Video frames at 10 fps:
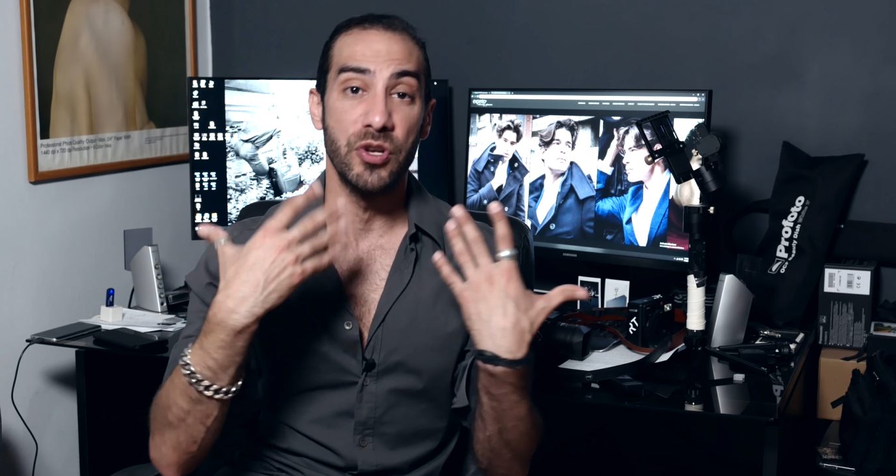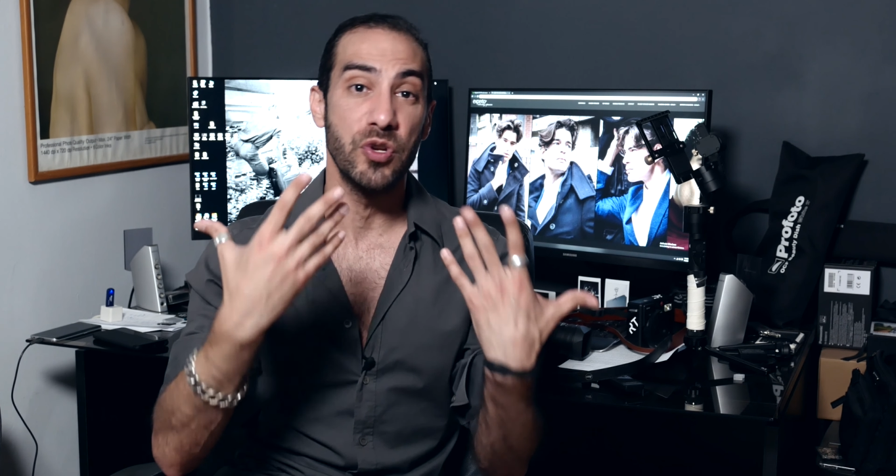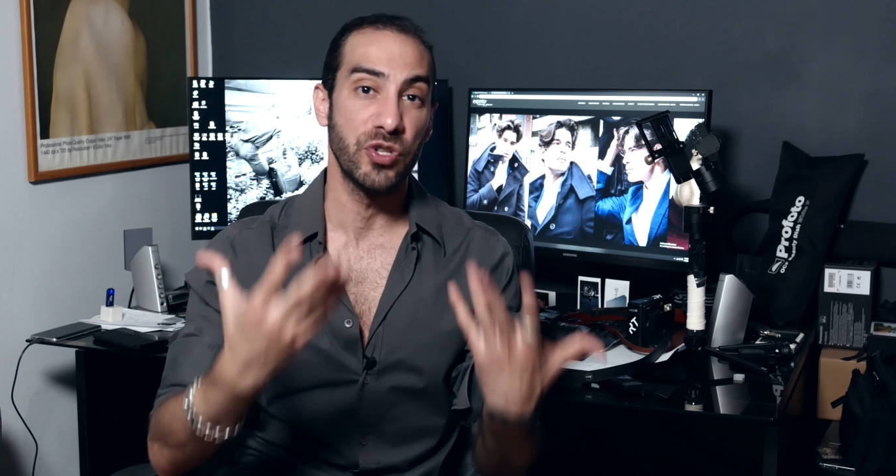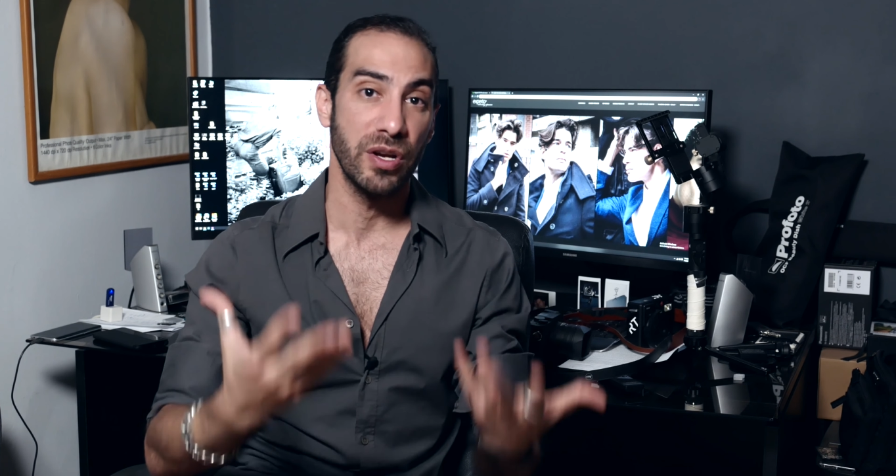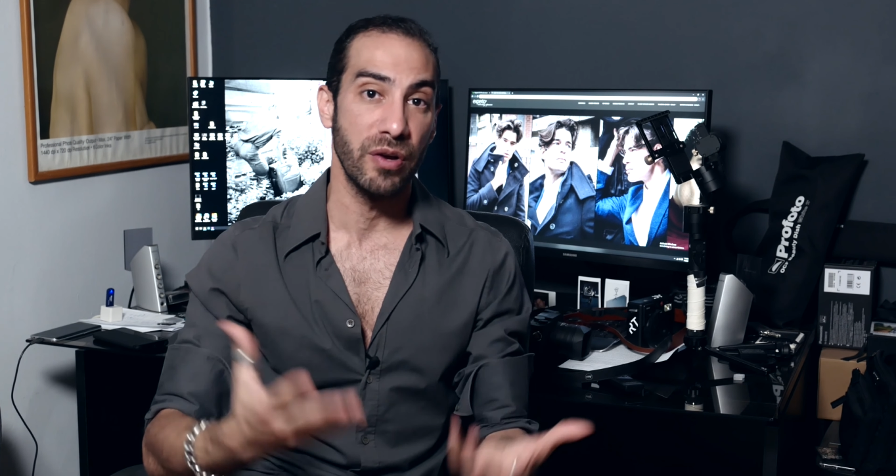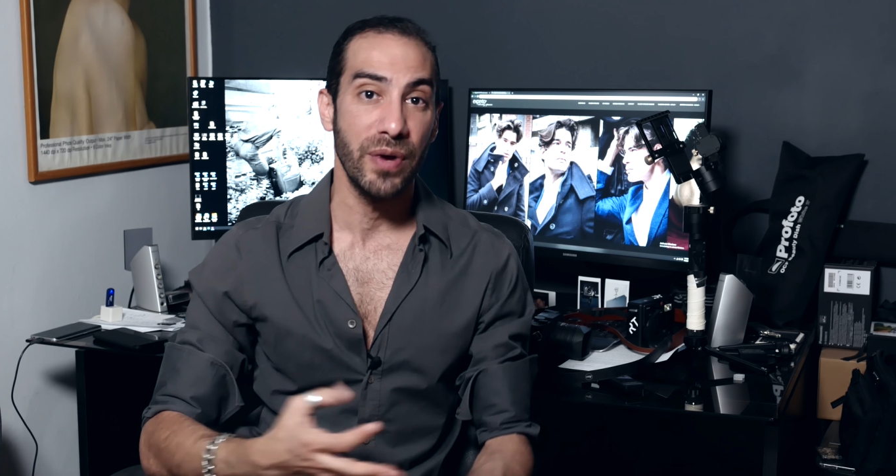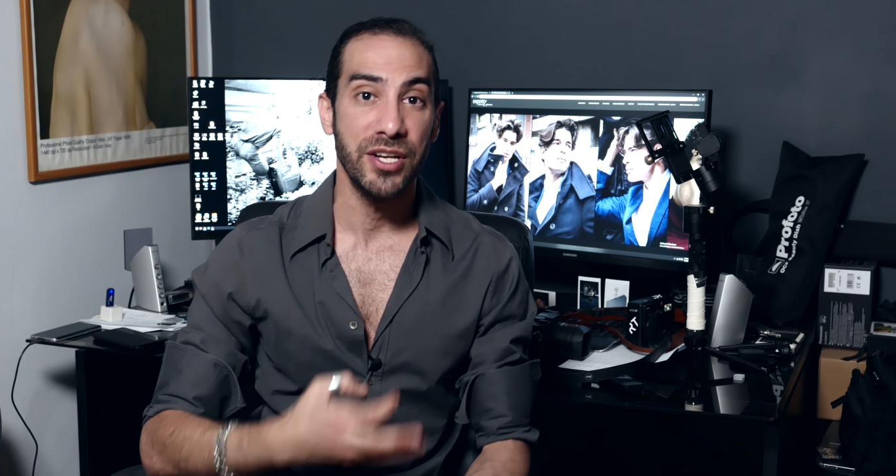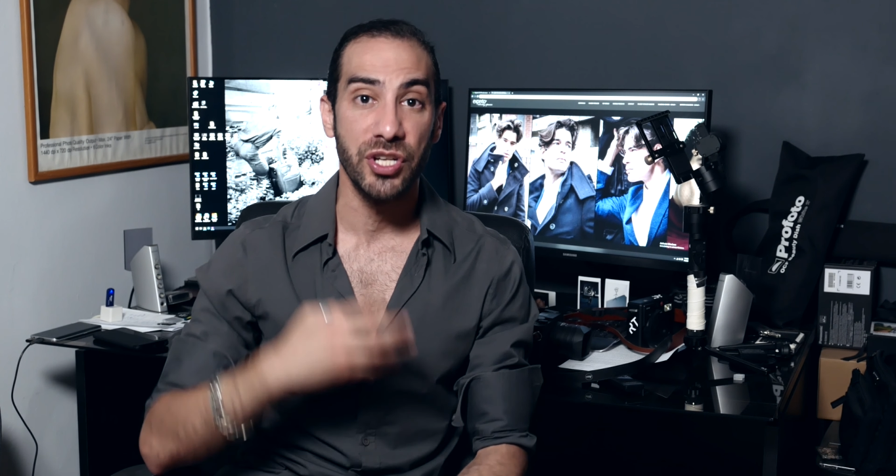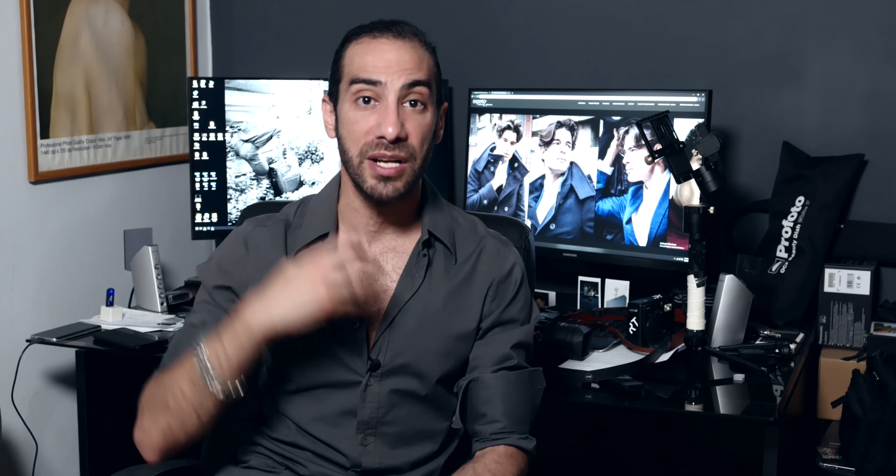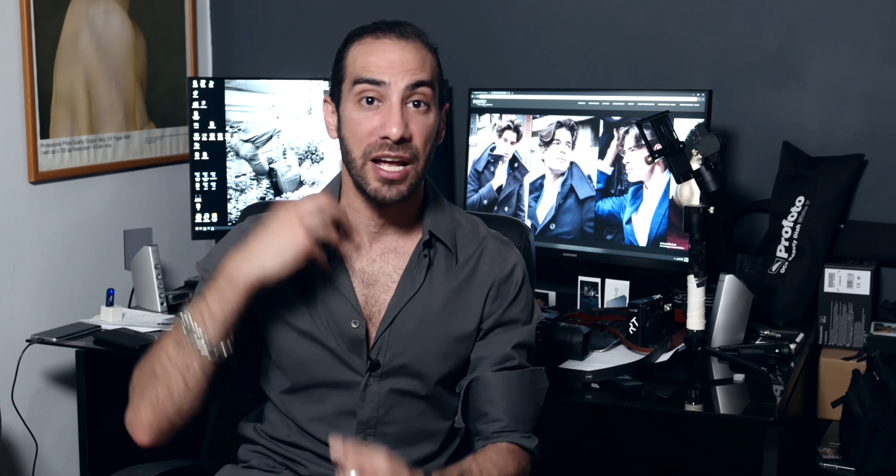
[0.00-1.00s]
new
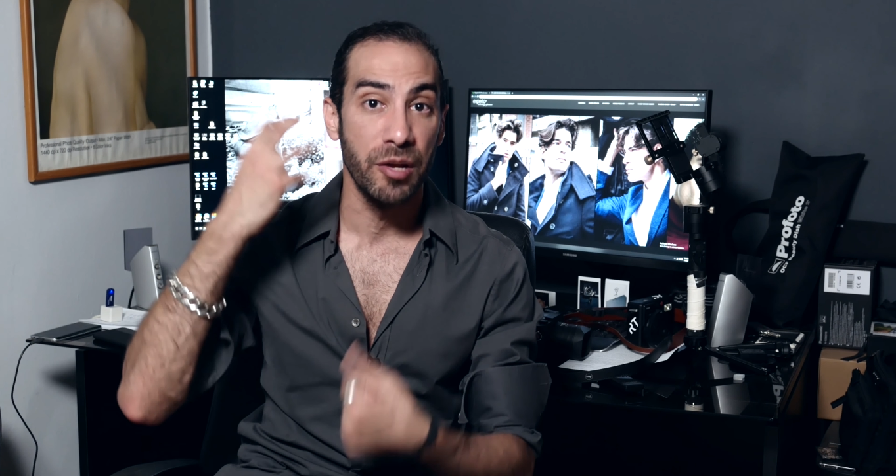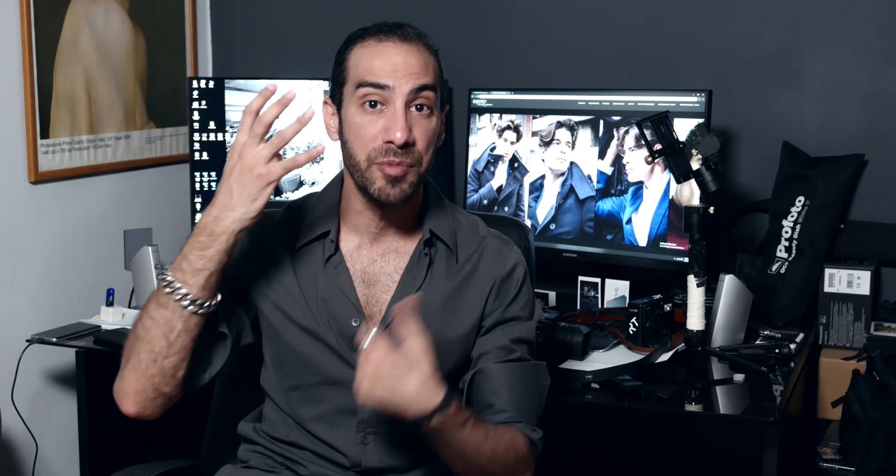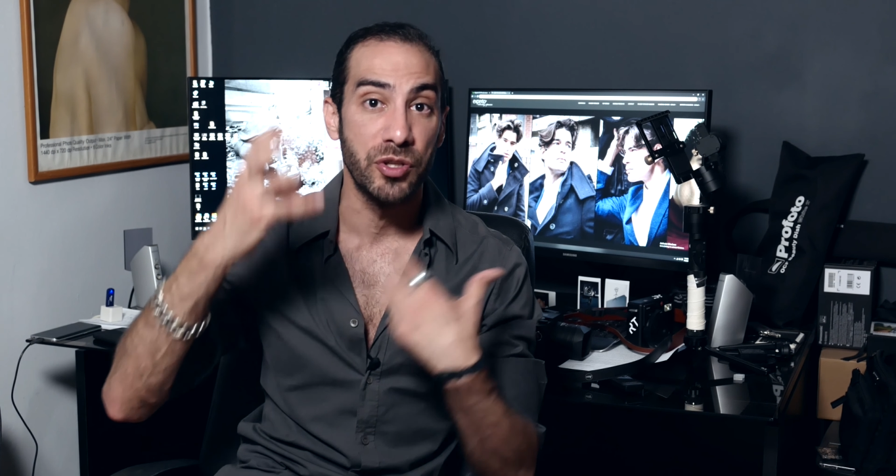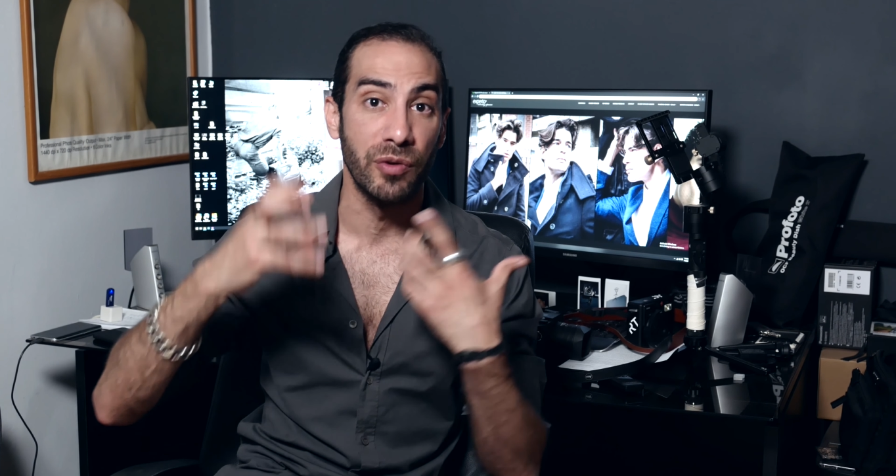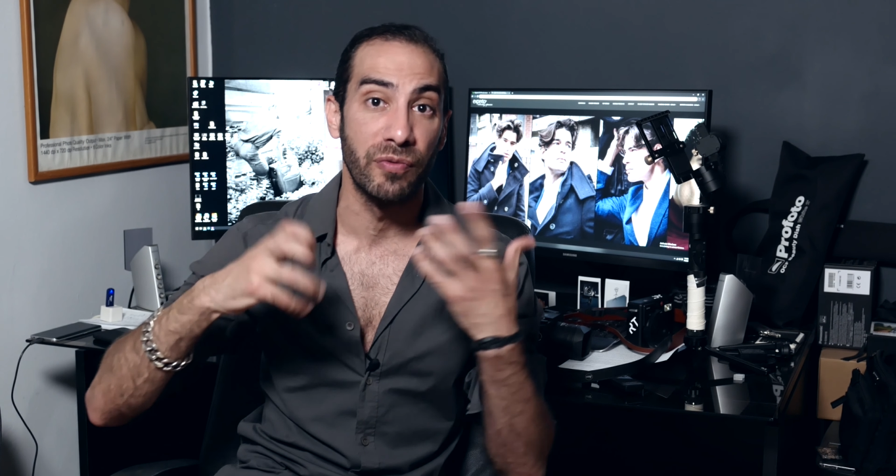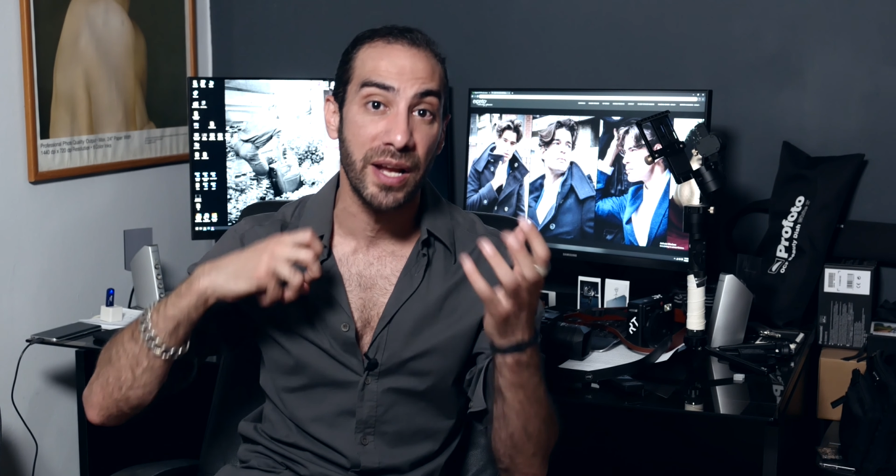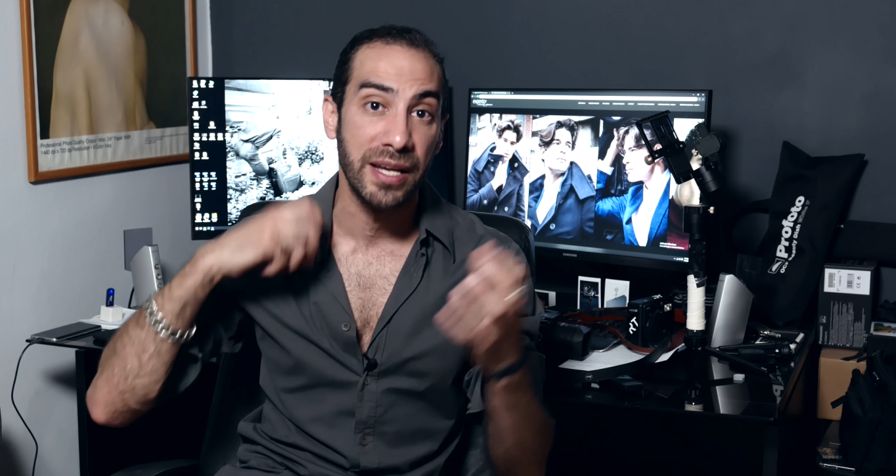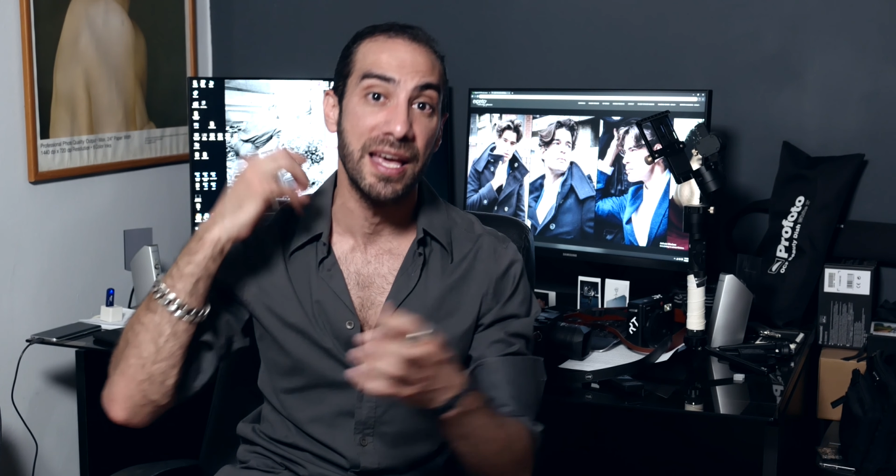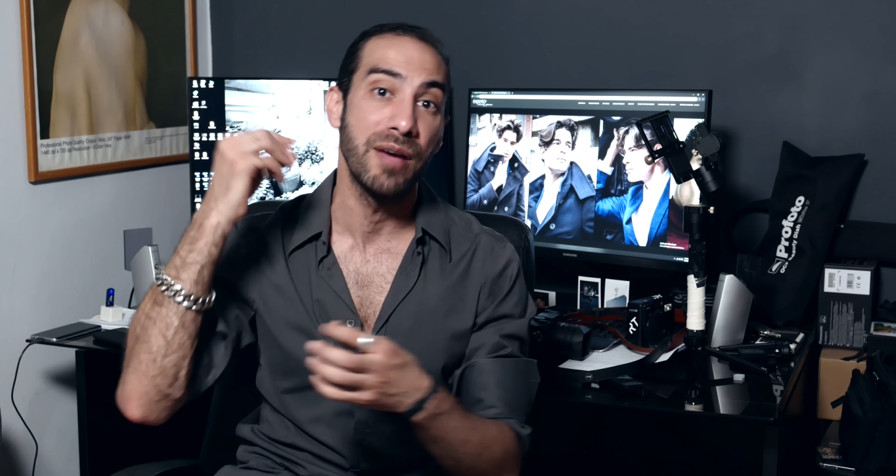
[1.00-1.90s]
generation, a little bit of like,